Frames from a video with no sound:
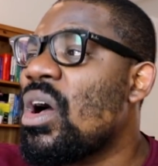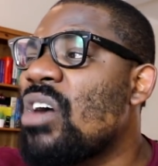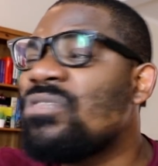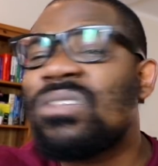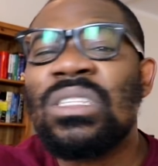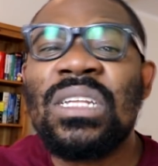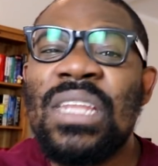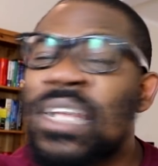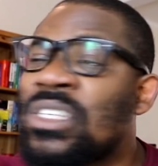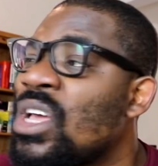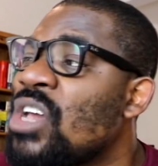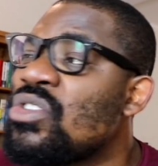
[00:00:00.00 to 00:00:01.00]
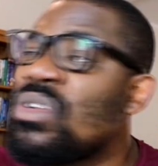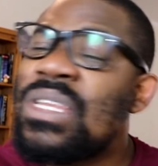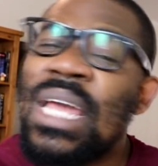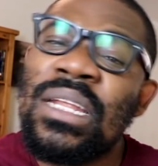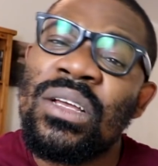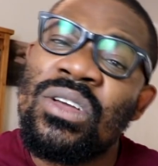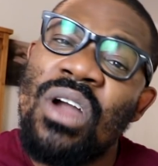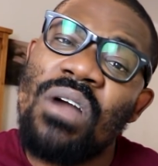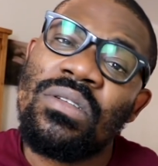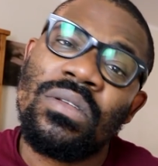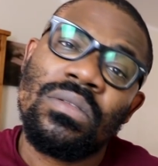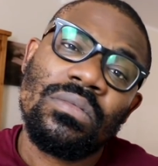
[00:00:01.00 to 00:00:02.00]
on to the next. You're dead and gone.